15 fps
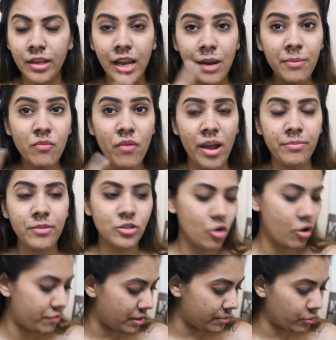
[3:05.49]
Let me wipe
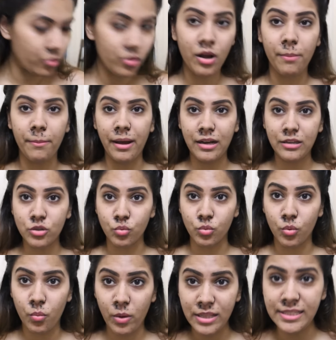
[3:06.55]
this off and I'm going to come back soon.
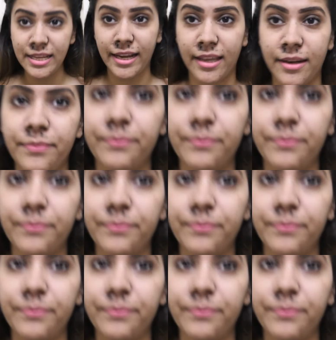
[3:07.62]
1 second.